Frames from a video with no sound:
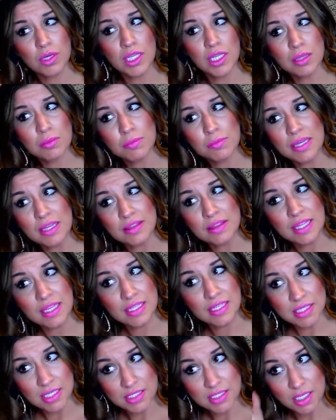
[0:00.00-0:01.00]
One of the big
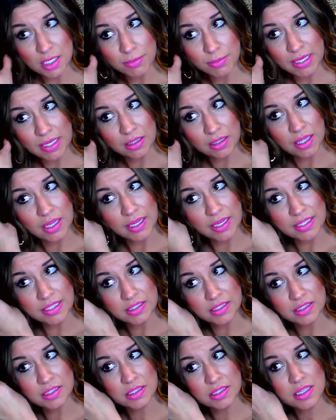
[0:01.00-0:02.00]
things I tell my
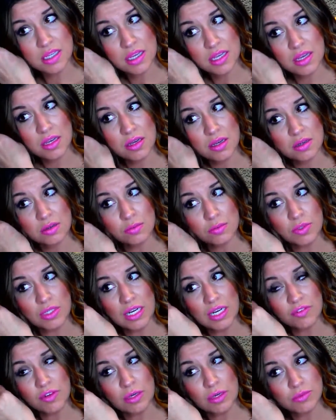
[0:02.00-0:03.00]
clients
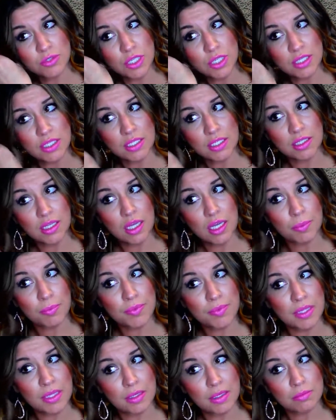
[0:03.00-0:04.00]
whenever I'm trying to
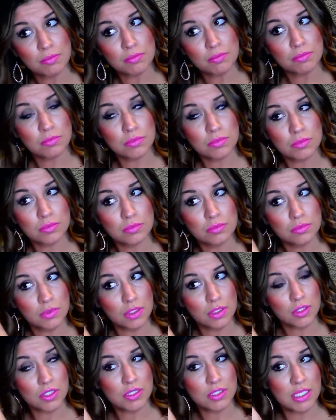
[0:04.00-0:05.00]
help them
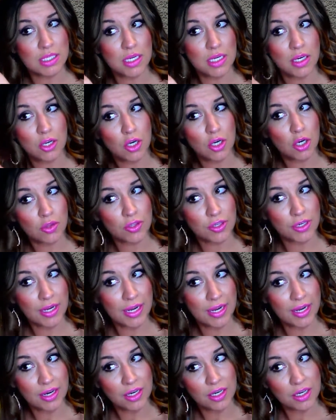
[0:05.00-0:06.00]
understand how to curl their
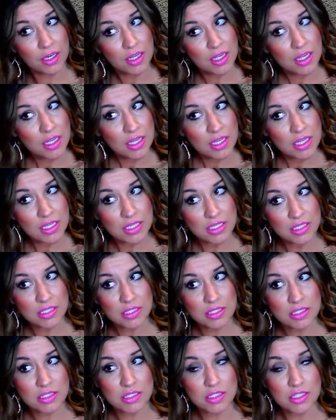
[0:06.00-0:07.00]
hair
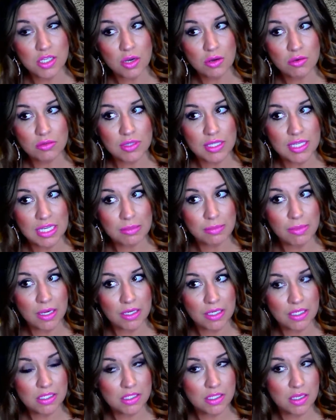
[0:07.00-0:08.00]
is don't think
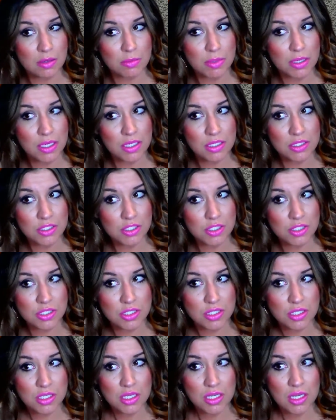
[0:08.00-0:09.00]
about it so
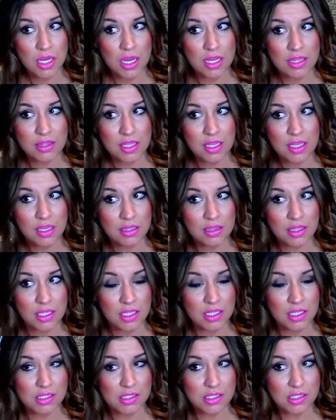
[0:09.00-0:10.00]
much. I think
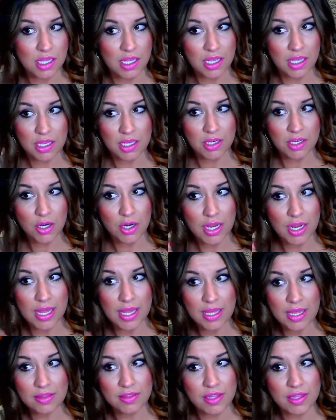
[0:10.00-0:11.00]
that it's like in our
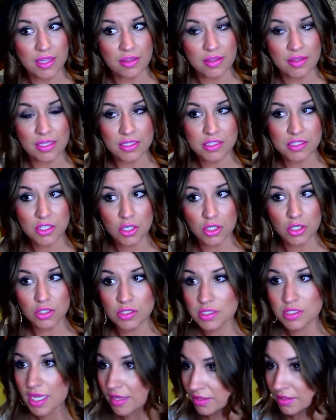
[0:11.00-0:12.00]
head that these
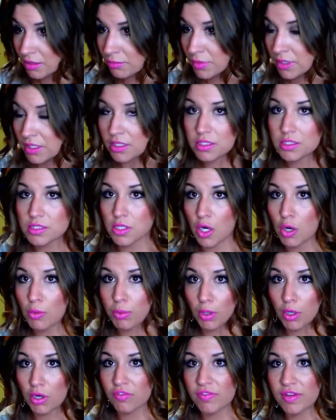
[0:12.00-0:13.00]
curls have to be
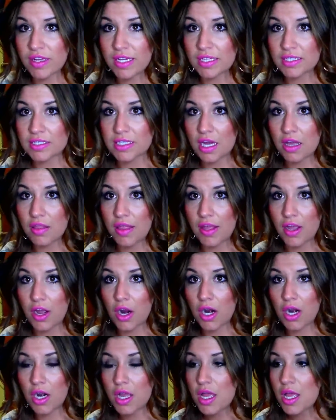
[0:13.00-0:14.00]
so perfect how they
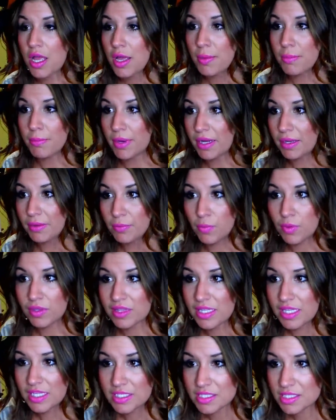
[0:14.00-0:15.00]
are, but
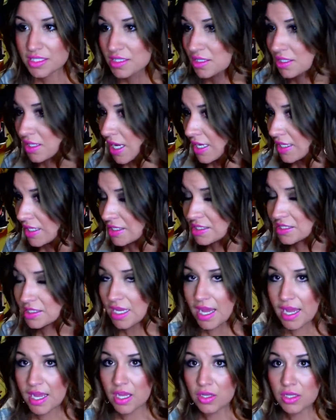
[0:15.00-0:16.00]
with this kind of
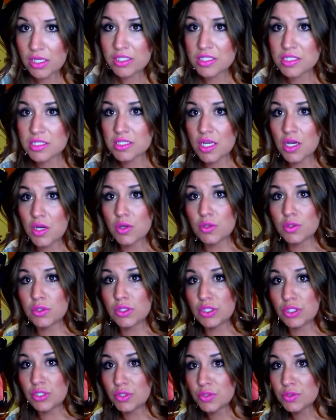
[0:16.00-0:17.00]
style it's
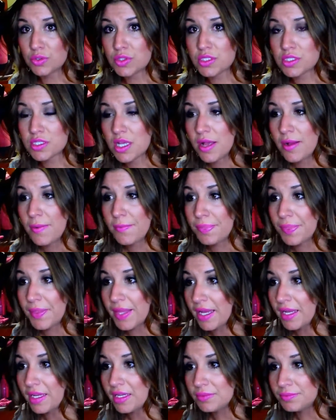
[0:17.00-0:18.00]
so loose
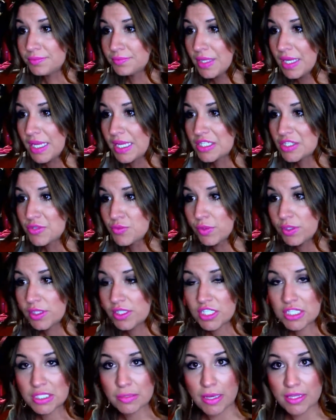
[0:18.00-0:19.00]
that it's
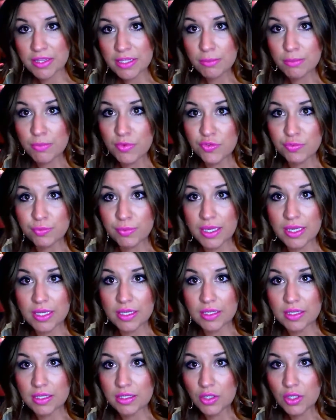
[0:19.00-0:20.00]
really just about the
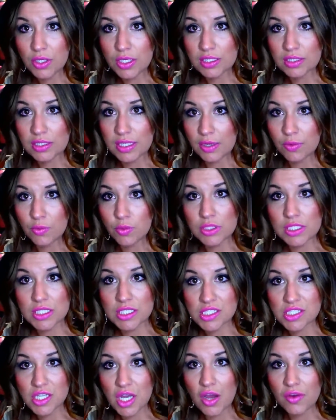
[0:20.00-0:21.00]
movement and looking like
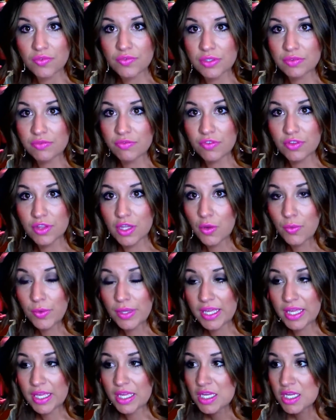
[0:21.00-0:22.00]
really soft and
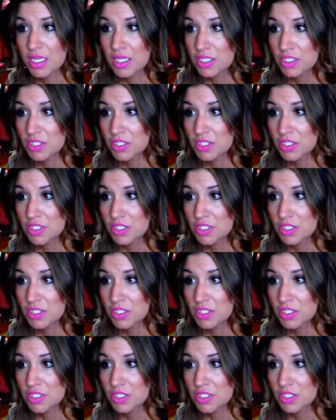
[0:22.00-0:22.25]
flowy.